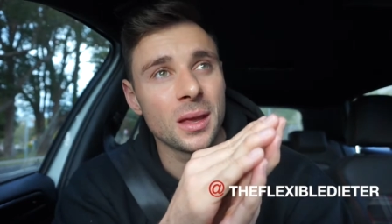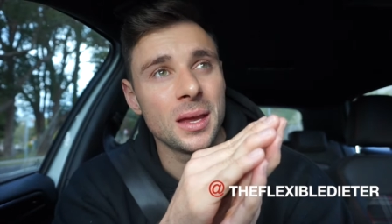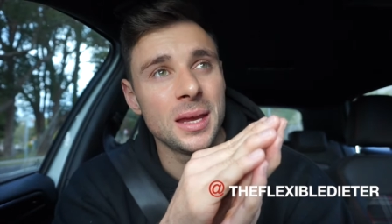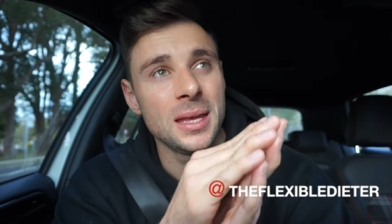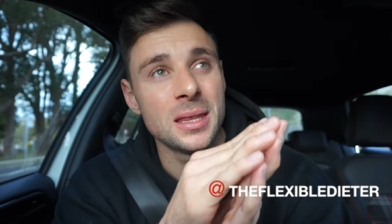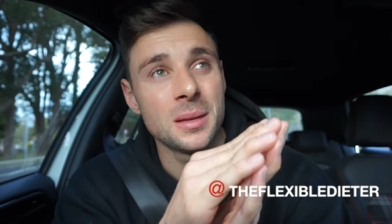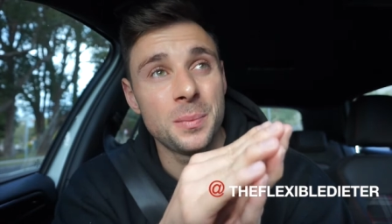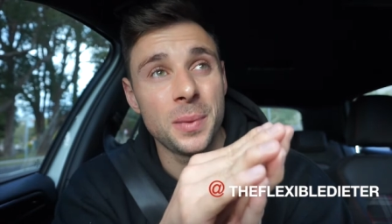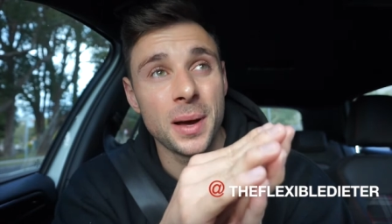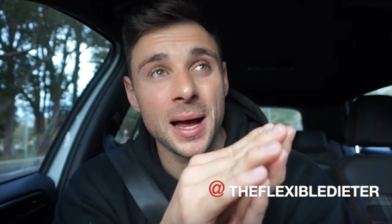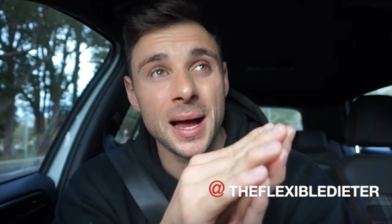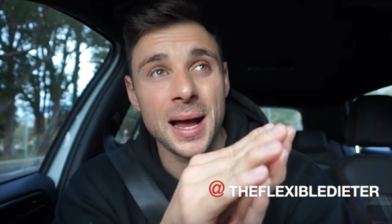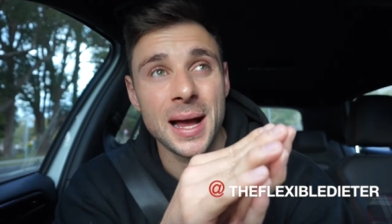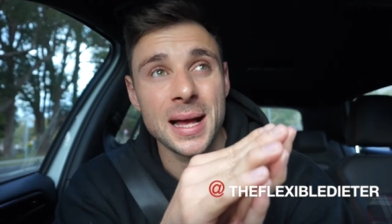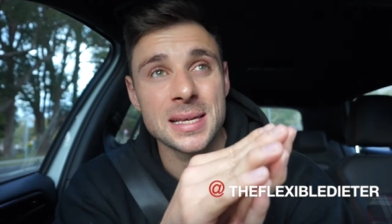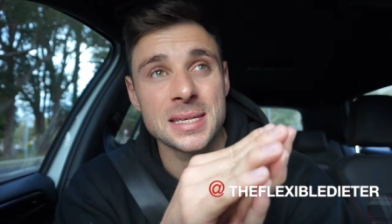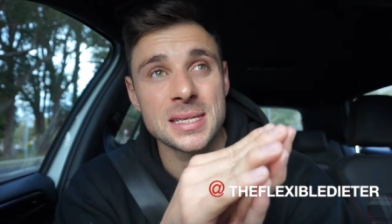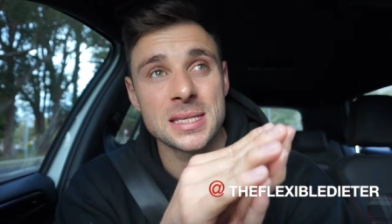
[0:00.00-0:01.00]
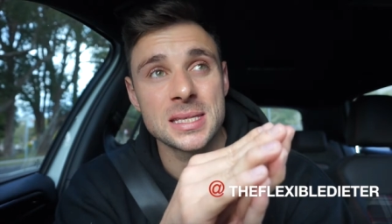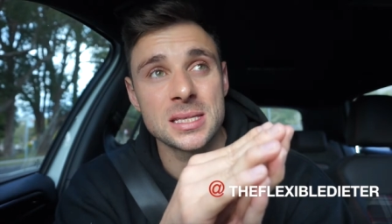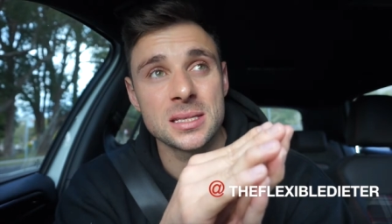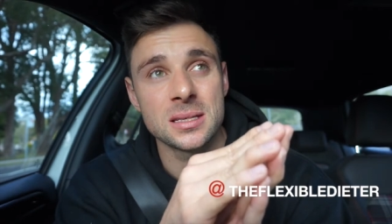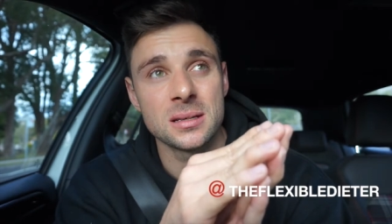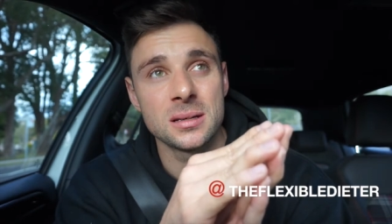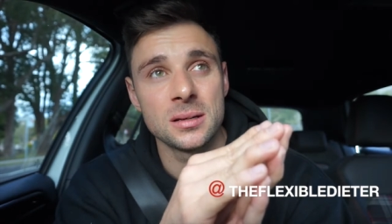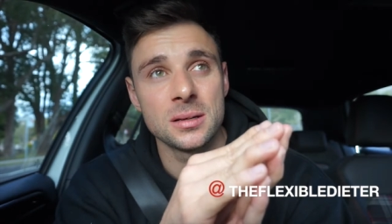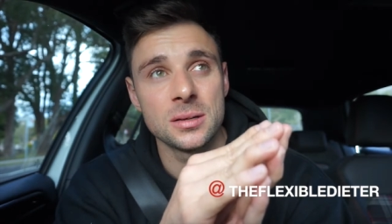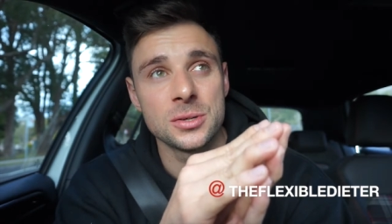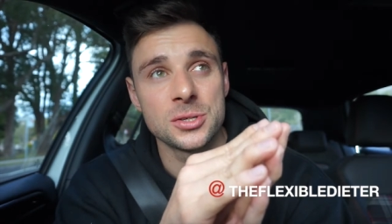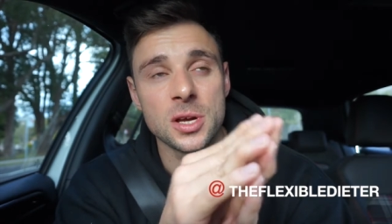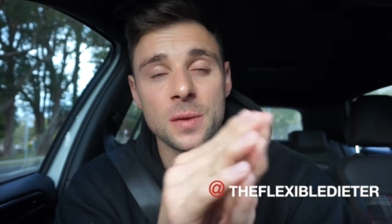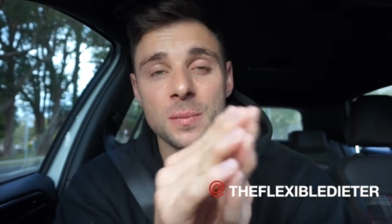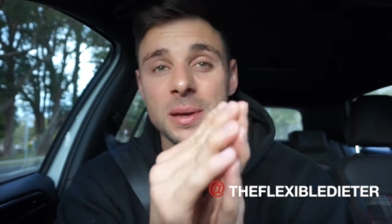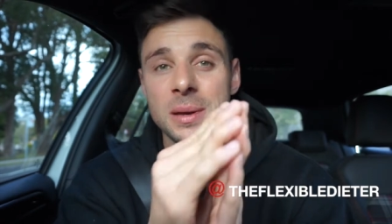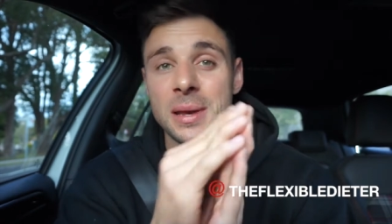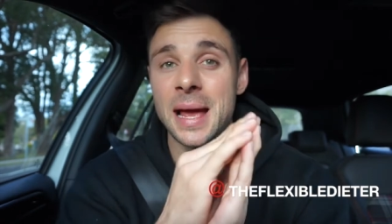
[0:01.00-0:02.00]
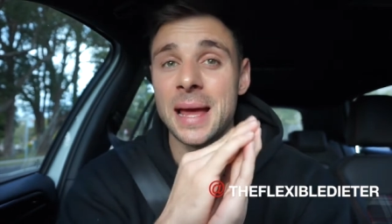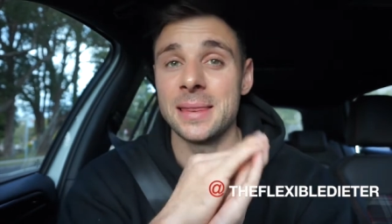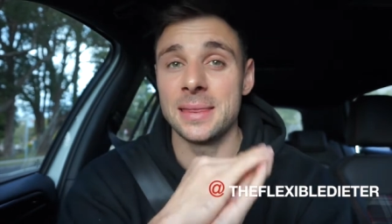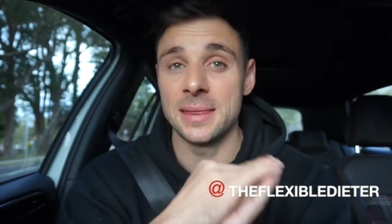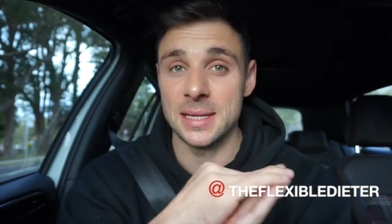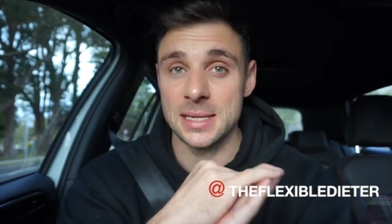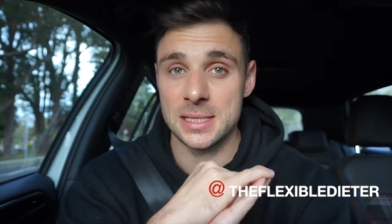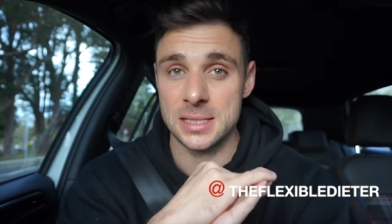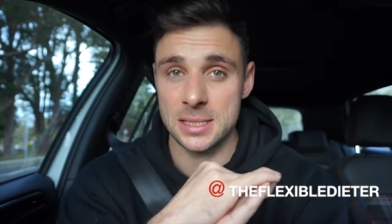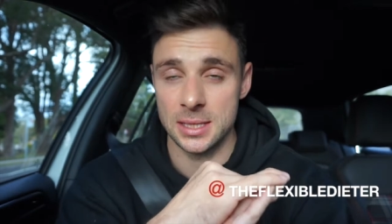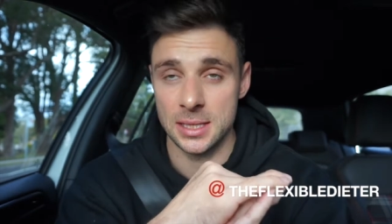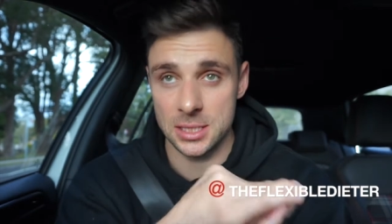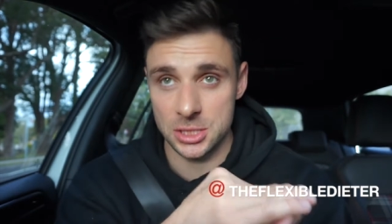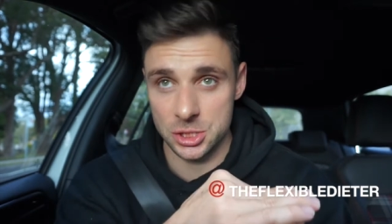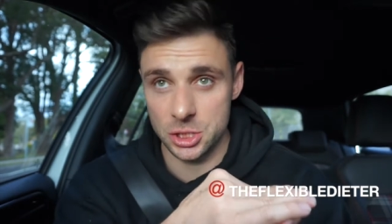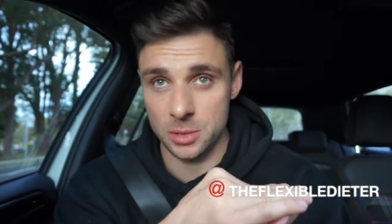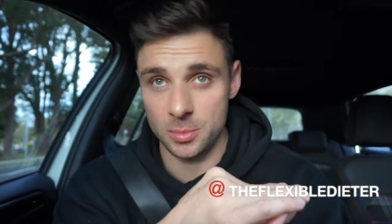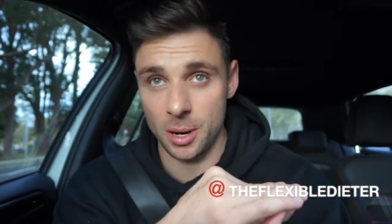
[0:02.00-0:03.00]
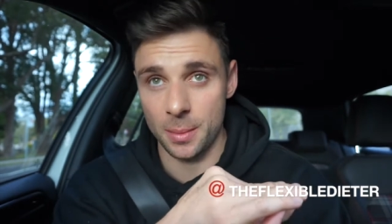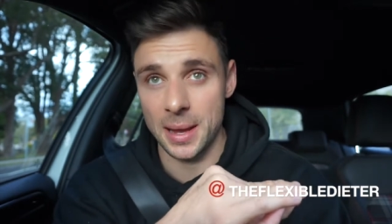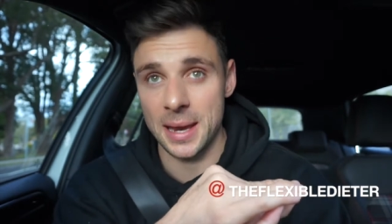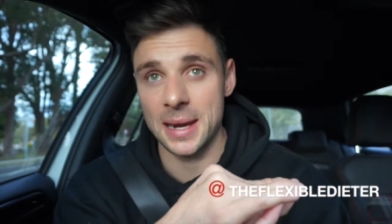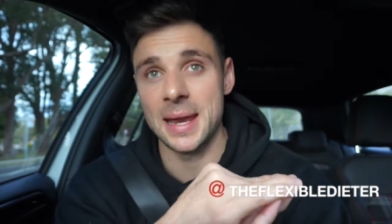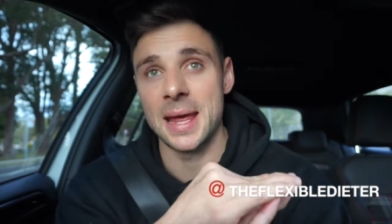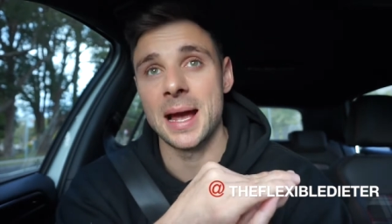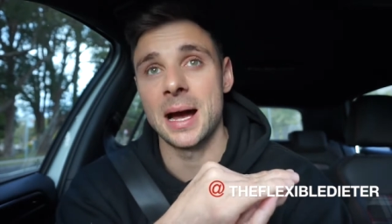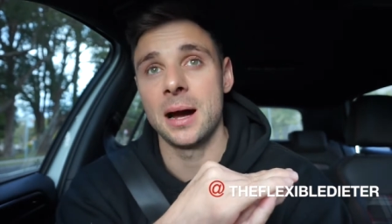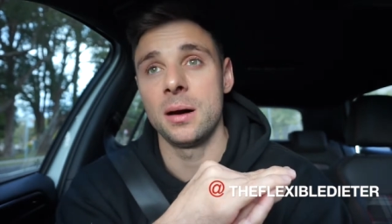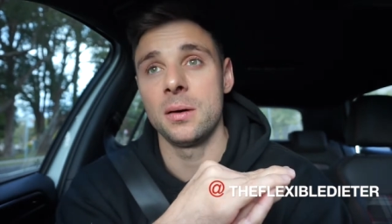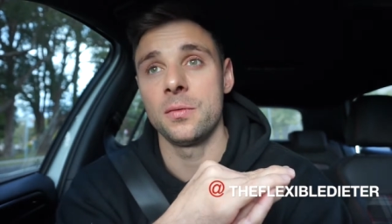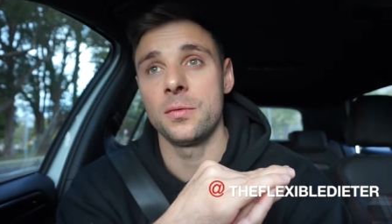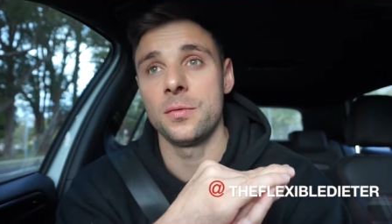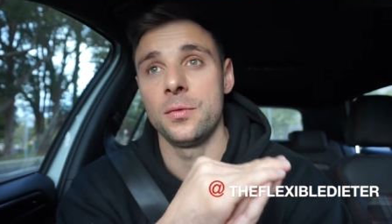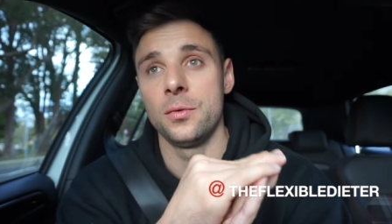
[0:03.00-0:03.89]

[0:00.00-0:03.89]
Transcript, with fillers: in the past so I've been at this this gym I'm at now